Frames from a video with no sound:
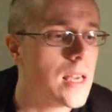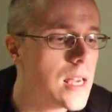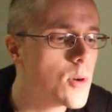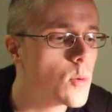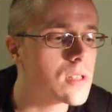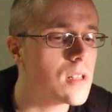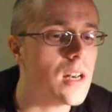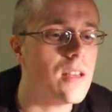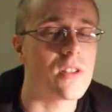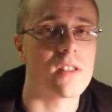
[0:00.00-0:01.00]
He was
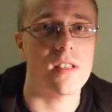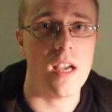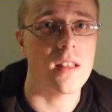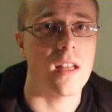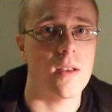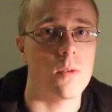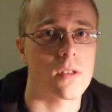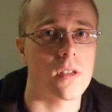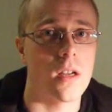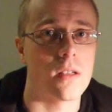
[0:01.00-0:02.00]
not even saying that he was
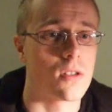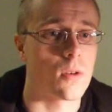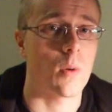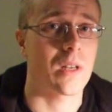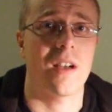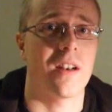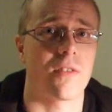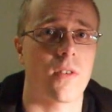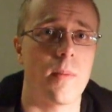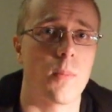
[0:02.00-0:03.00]
God. So what kind
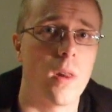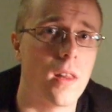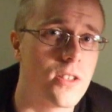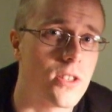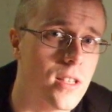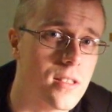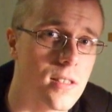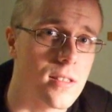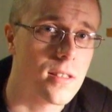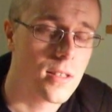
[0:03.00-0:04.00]
of crap religion is
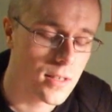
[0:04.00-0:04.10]
this?